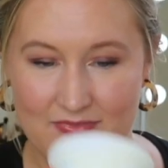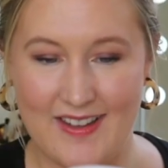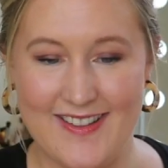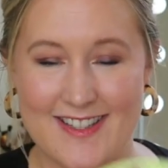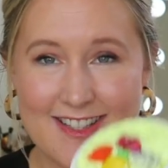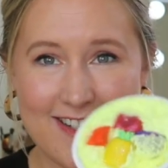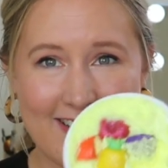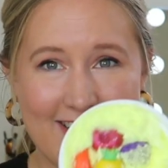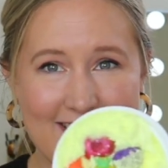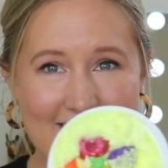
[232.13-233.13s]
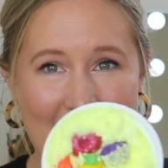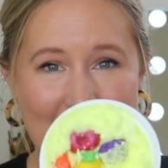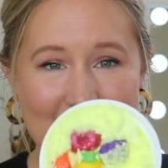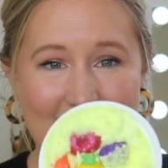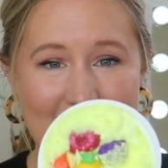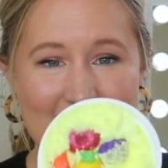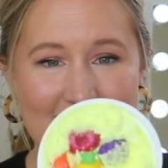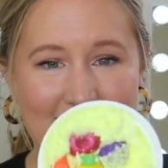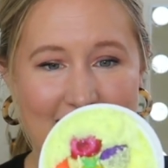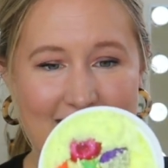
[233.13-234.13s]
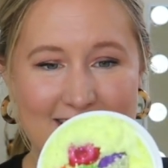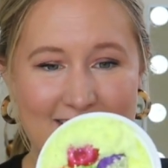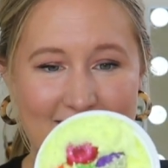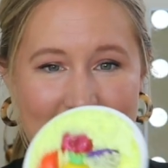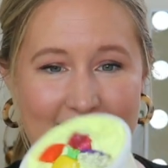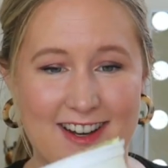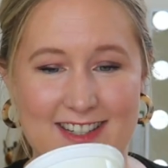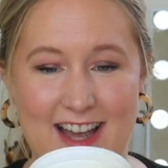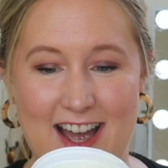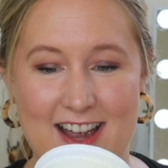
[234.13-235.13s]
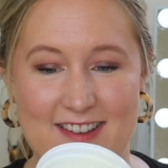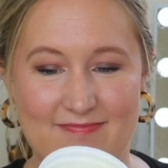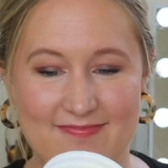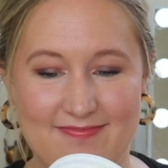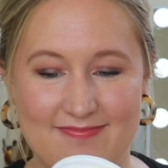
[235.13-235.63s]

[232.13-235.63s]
And this is a good size. Like, this will last a long time.